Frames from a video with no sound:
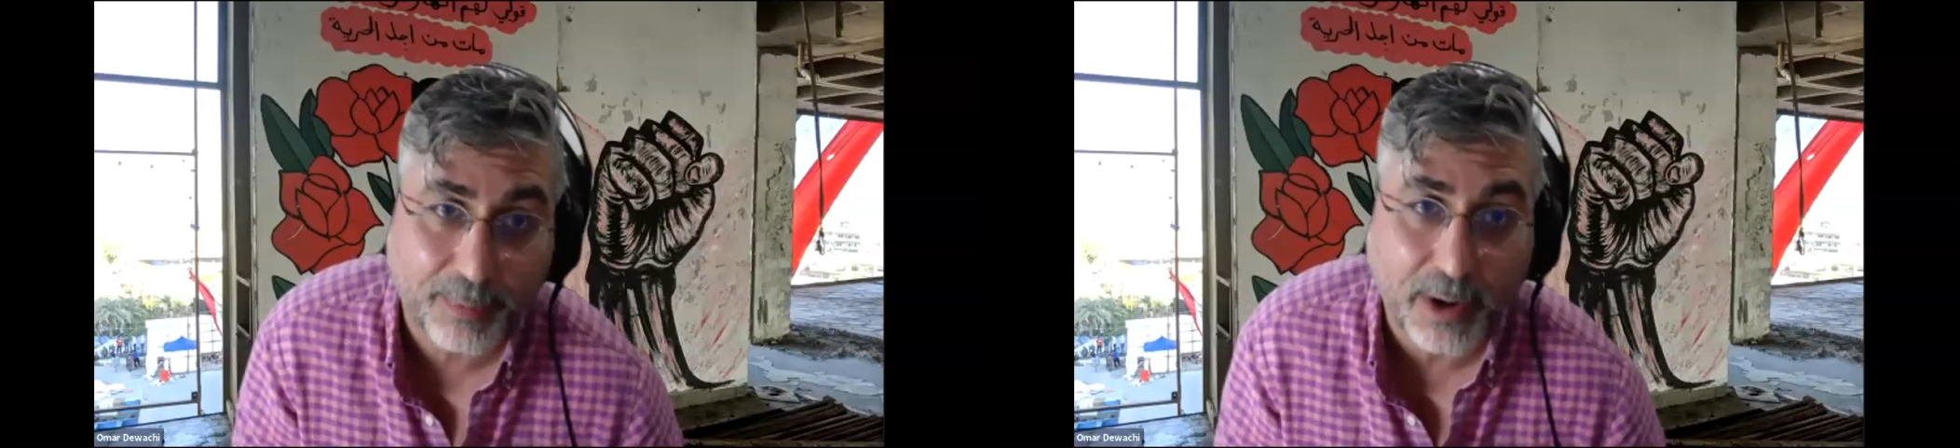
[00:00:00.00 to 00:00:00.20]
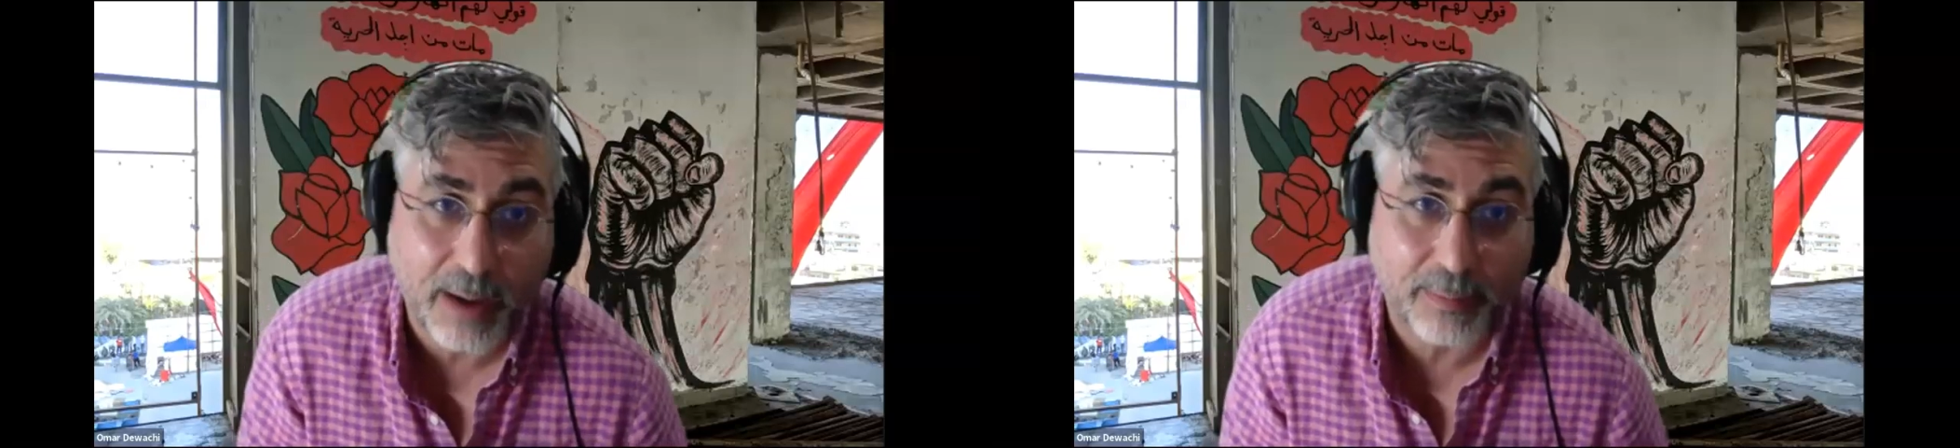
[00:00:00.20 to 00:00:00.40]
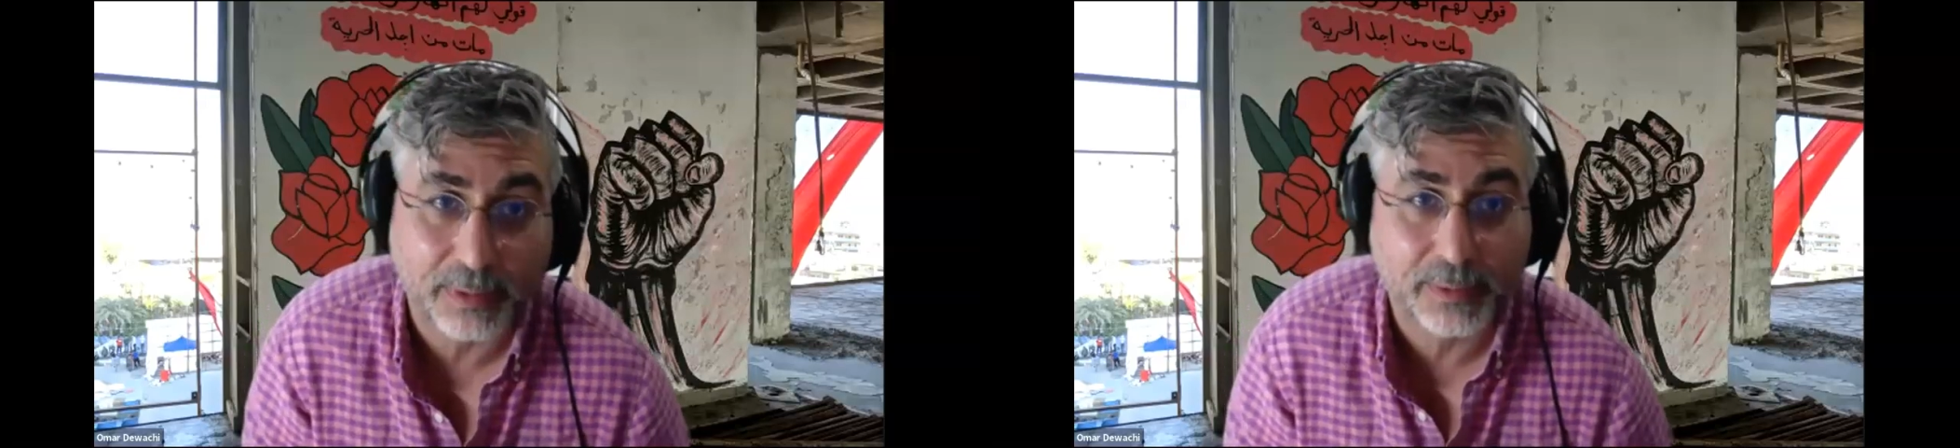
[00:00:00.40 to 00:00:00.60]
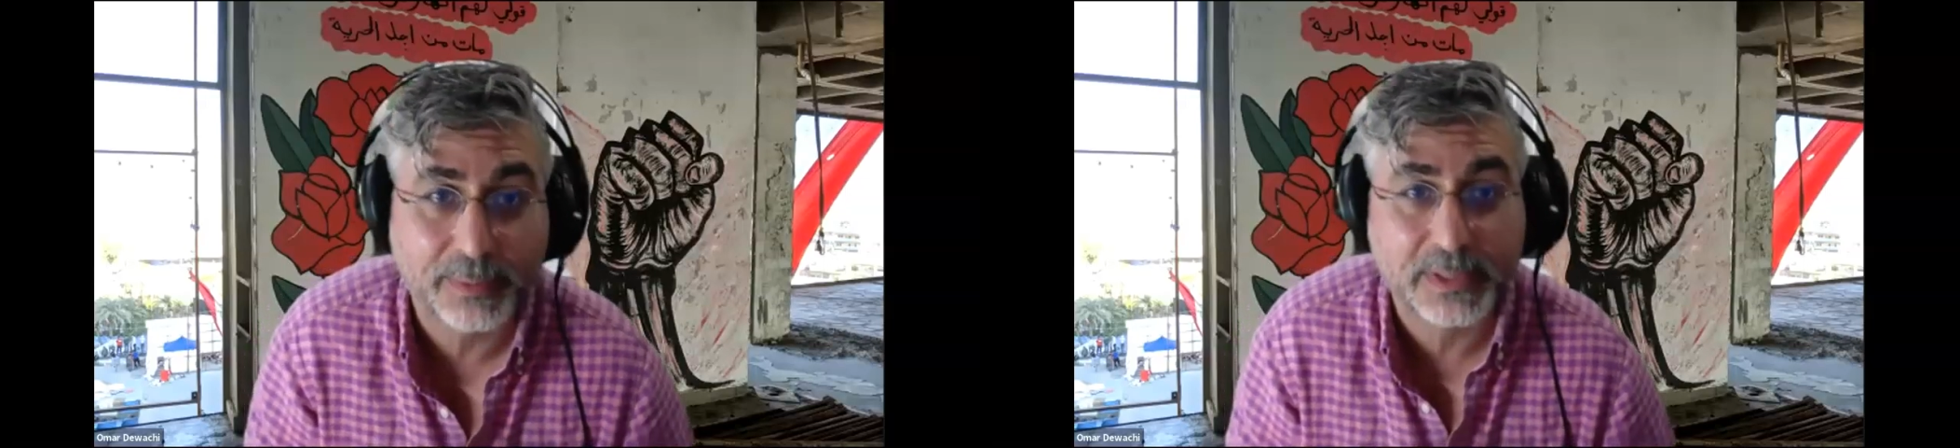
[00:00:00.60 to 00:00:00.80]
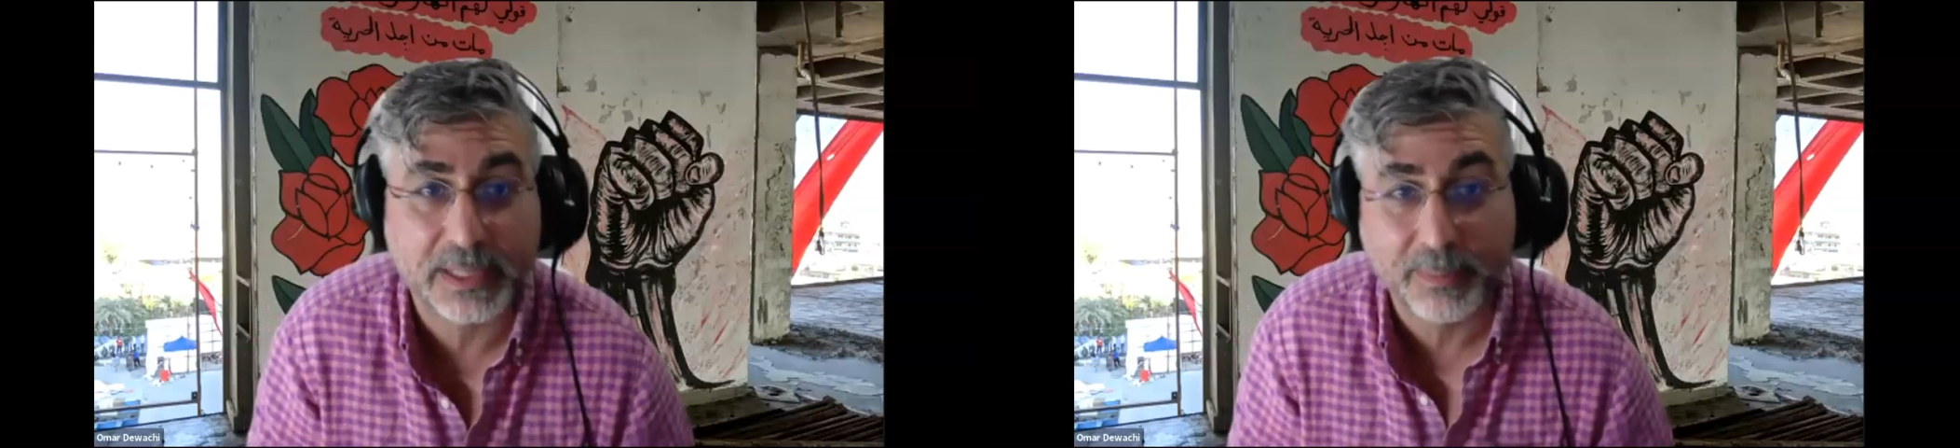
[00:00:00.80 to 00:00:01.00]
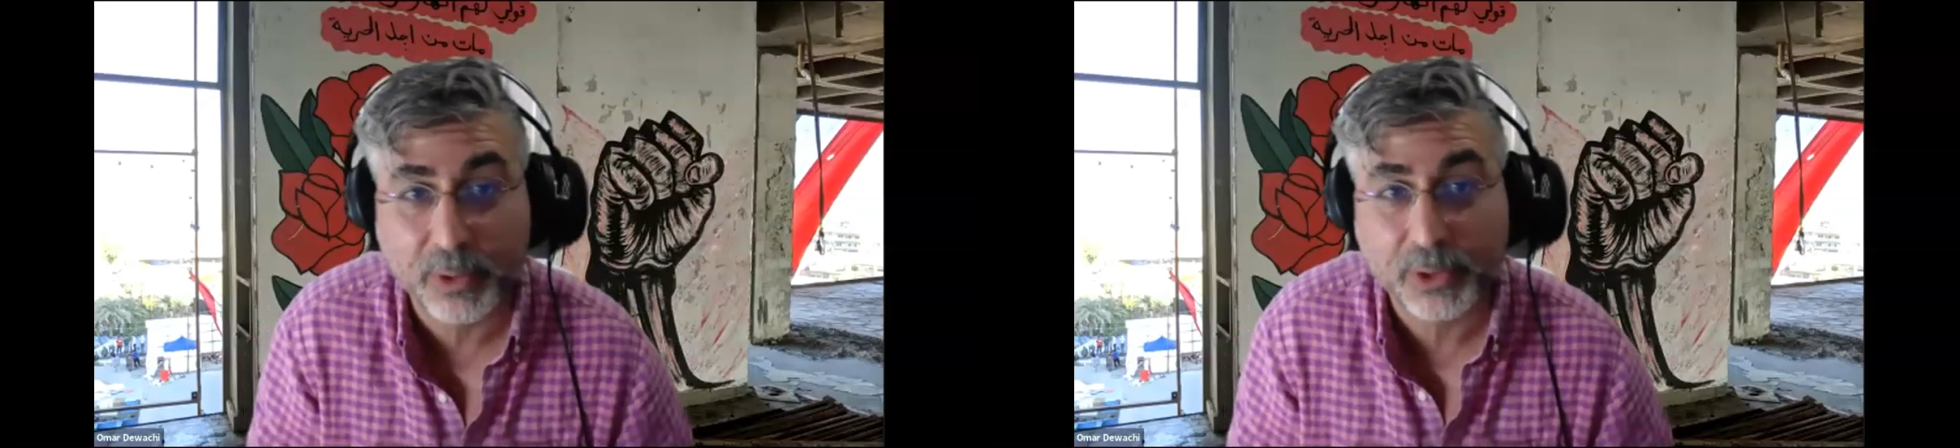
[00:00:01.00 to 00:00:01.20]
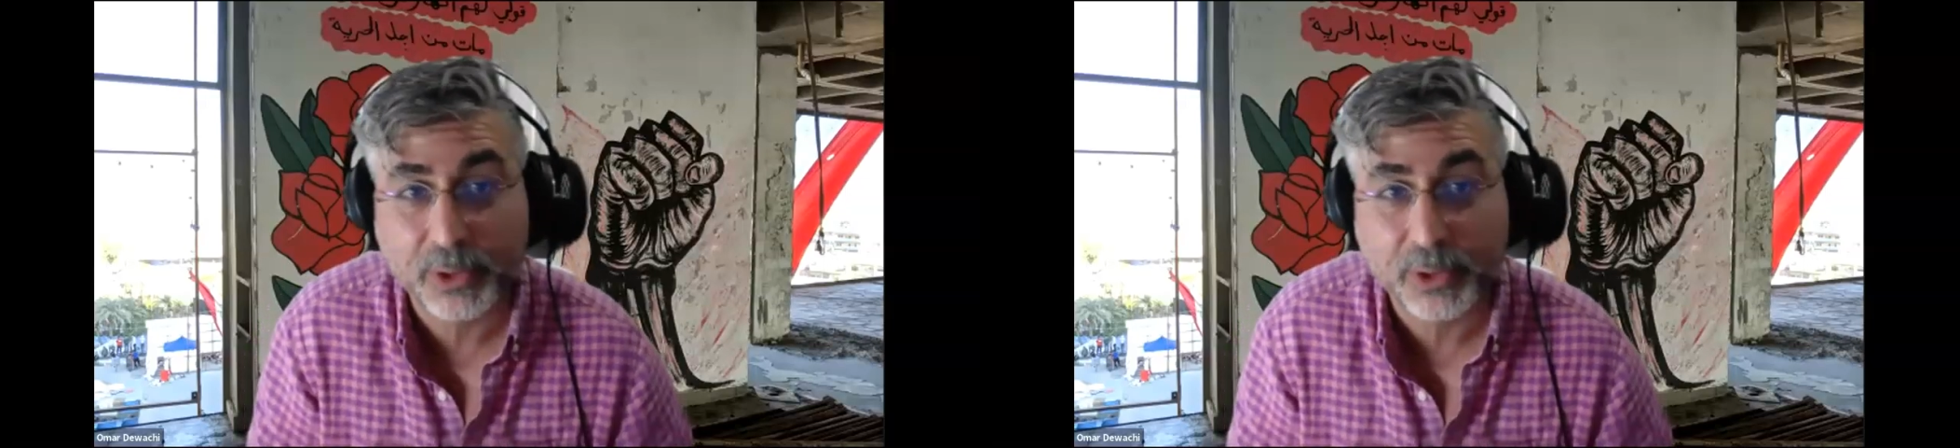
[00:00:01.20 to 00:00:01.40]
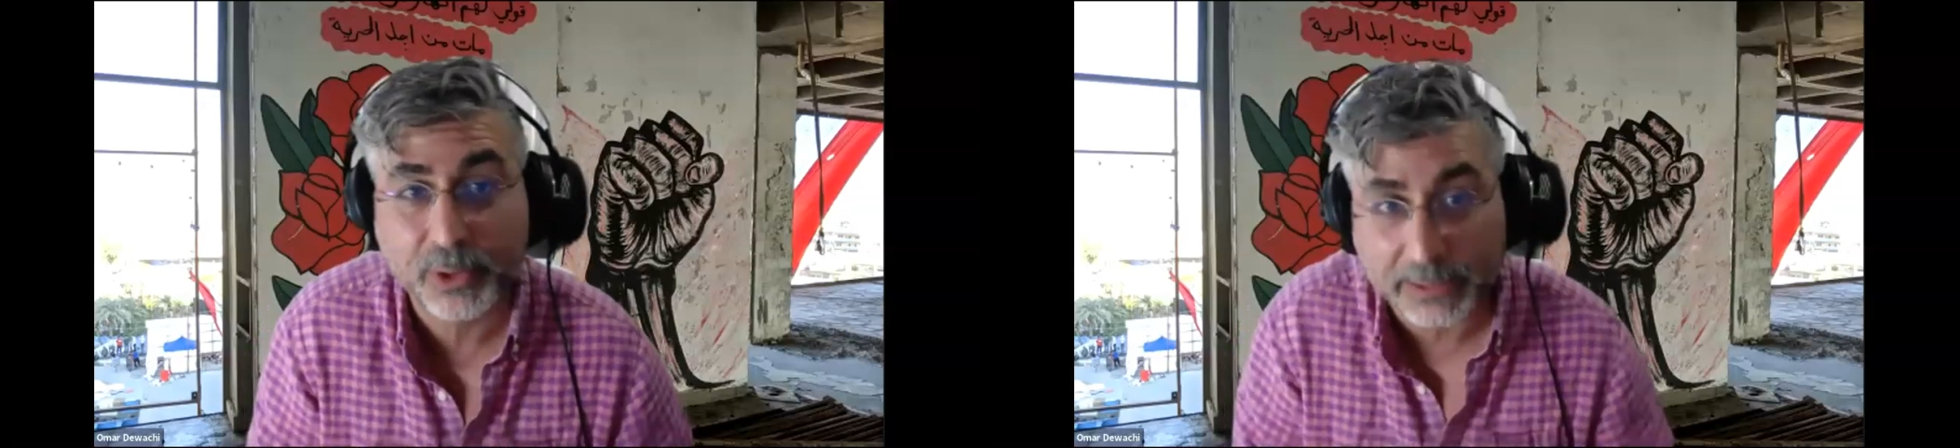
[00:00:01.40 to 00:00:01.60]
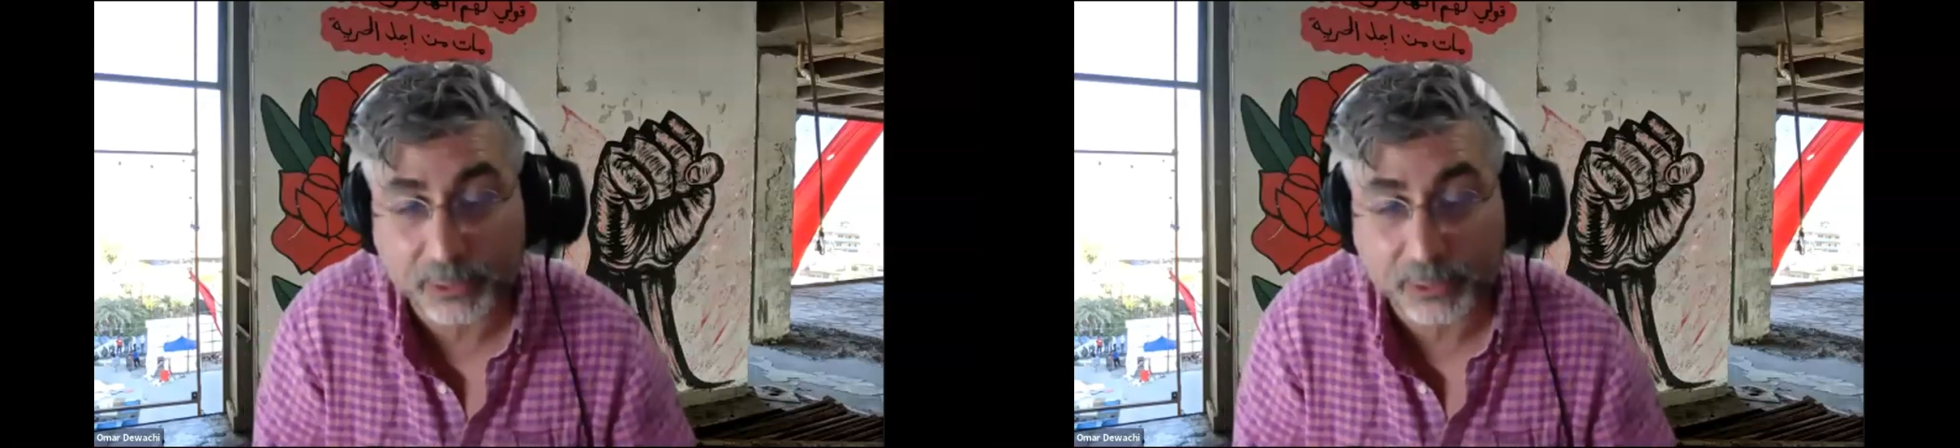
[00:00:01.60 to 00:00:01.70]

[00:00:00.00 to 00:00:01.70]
problems emerging